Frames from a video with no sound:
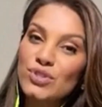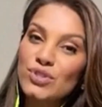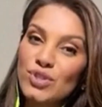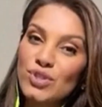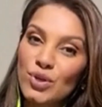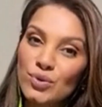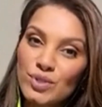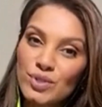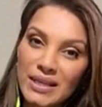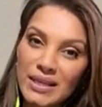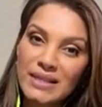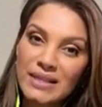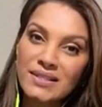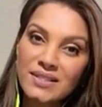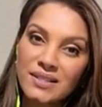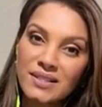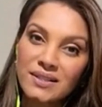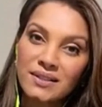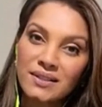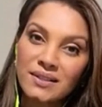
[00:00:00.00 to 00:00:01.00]
I was so
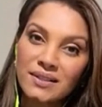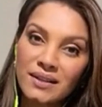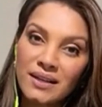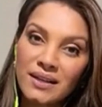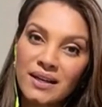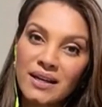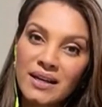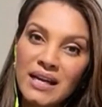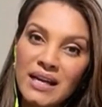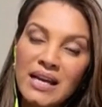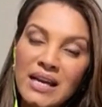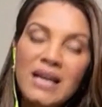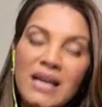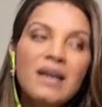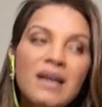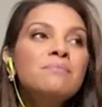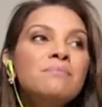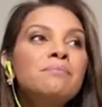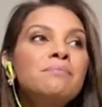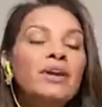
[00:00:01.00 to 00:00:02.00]
centered
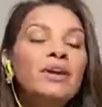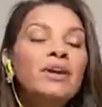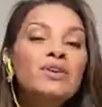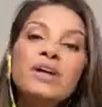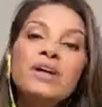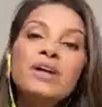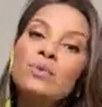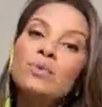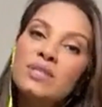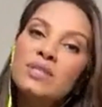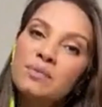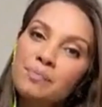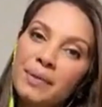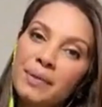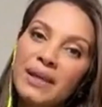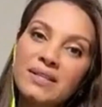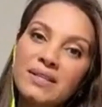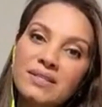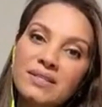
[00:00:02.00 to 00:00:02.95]
because I was at